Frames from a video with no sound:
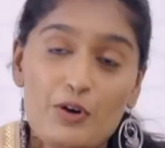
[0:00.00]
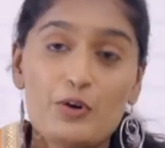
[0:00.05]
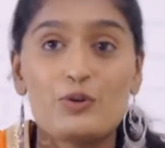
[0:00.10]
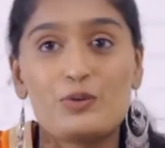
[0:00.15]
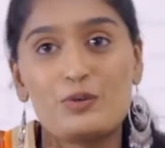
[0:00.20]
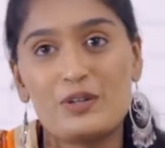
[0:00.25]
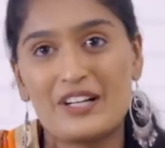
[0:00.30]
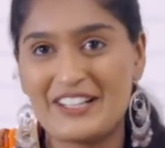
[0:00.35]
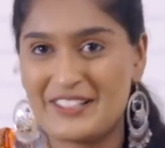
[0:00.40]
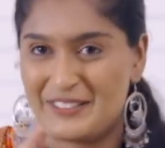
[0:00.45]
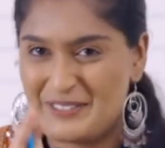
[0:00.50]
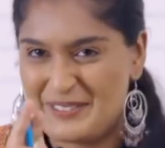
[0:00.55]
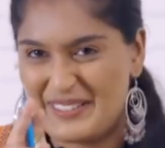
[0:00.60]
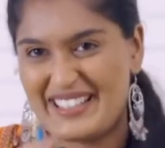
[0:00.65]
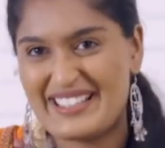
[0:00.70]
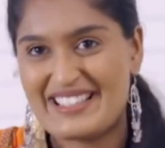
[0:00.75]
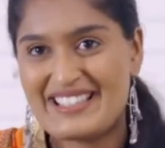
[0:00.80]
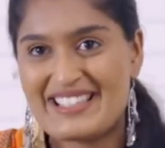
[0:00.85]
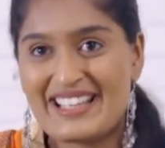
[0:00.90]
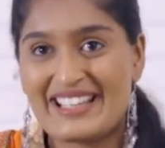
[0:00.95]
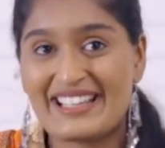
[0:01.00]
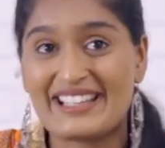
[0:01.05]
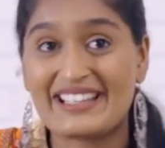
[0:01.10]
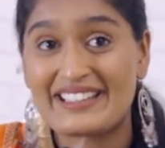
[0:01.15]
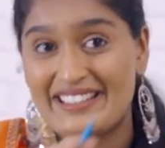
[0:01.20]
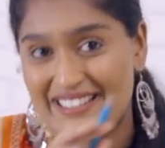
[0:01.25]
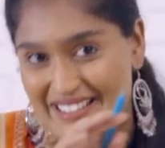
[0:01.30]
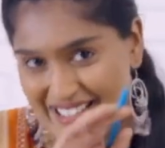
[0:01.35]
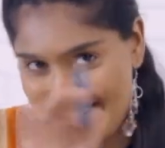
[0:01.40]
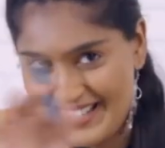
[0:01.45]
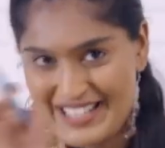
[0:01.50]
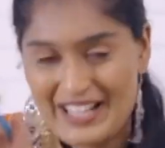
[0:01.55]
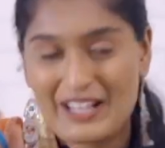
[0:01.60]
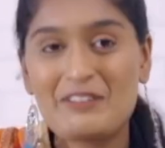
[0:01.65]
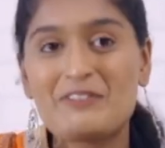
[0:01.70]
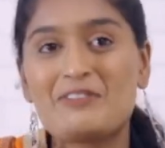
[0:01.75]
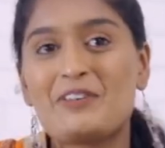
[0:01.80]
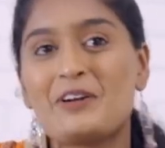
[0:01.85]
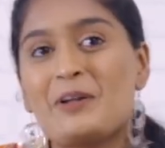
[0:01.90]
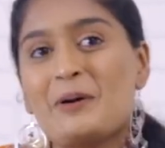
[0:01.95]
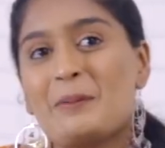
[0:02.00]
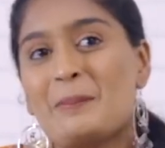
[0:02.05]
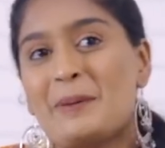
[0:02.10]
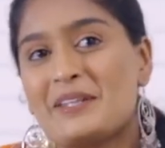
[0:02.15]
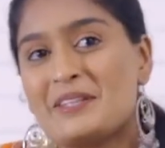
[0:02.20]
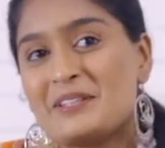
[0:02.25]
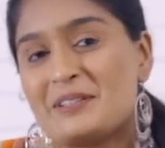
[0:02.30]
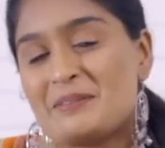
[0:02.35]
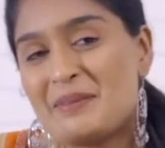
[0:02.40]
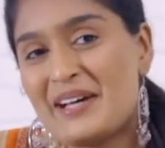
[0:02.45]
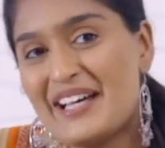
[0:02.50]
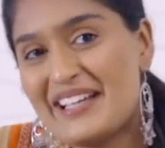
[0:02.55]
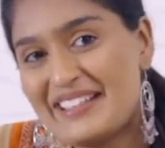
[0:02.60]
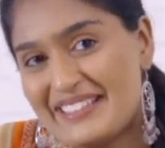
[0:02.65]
Oh, uh, one second. Sing for your mother, ma.